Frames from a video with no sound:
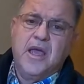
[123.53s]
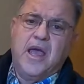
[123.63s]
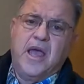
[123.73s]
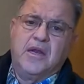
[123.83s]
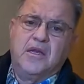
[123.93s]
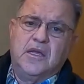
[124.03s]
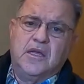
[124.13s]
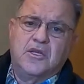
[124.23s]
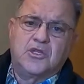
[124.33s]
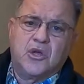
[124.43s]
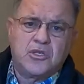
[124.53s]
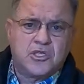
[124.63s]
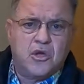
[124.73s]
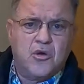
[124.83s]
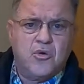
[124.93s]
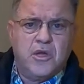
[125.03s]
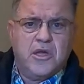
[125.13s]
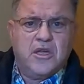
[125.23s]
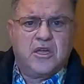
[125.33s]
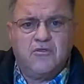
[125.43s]
and it is also
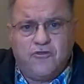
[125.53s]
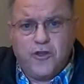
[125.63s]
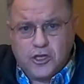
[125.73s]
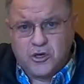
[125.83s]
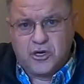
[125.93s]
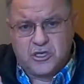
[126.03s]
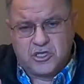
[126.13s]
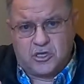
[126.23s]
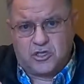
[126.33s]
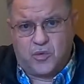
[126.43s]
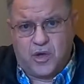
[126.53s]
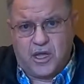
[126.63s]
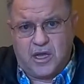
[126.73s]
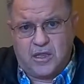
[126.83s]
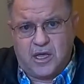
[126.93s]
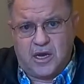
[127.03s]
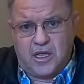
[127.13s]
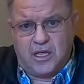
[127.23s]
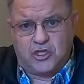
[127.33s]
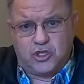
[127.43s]
configured in such a way that
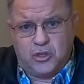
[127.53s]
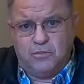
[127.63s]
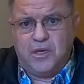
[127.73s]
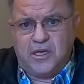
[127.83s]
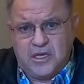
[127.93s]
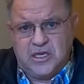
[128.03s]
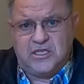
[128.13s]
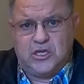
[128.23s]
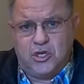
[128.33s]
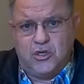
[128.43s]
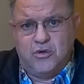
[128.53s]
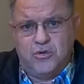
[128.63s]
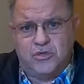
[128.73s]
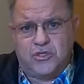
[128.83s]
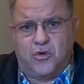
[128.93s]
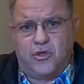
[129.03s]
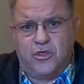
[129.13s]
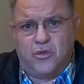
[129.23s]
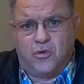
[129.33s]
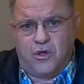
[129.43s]
it should be easy to use
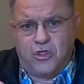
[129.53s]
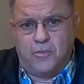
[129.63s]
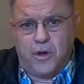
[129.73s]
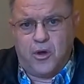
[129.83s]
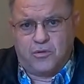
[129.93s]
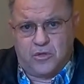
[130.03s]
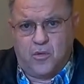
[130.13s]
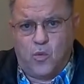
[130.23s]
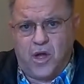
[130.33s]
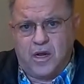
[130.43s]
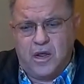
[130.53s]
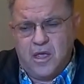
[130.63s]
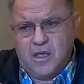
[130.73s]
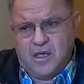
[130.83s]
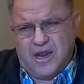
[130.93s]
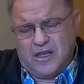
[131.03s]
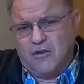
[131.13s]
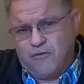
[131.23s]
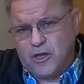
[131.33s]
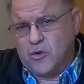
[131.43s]
on the boat. One in a
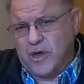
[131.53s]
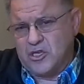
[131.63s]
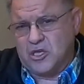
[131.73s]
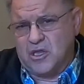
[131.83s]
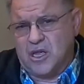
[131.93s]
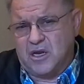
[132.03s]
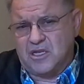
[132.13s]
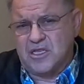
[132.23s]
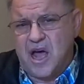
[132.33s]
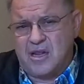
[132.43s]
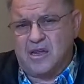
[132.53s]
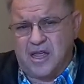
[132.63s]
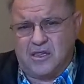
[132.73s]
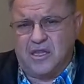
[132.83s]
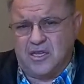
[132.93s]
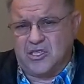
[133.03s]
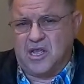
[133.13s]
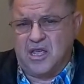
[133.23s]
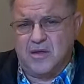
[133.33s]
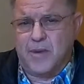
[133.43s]
configuration that is not likely to
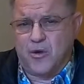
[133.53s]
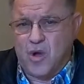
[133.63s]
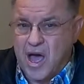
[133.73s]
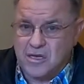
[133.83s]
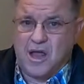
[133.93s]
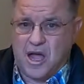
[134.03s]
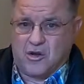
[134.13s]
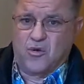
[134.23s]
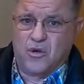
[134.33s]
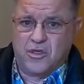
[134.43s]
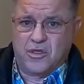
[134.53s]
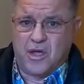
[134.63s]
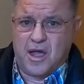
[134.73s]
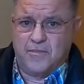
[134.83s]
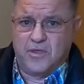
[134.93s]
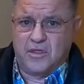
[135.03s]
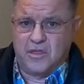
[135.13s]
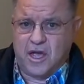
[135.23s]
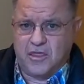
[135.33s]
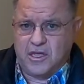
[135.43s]
stay in my rod locker all the time.
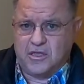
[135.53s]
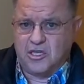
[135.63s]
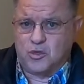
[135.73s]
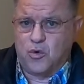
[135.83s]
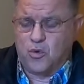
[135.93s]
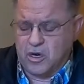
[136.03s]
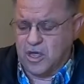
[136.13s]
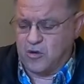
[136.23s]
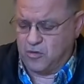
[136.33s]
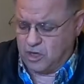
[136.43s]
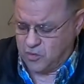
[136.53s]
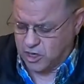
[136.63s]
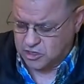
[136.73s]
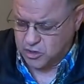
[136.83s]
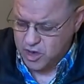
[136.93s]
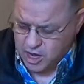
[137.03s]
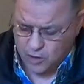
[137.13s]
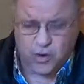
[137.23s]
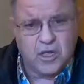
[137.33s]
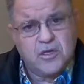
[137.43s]
I think this will work out really well. So I
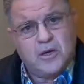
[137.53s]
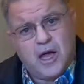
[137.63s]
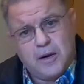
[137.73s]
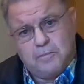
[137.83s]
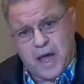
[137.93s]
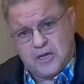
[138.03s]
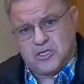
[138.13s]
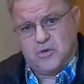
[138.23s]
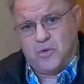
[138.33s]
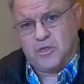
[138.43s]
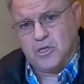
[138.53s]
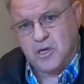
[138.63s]
wanted to unbox it with you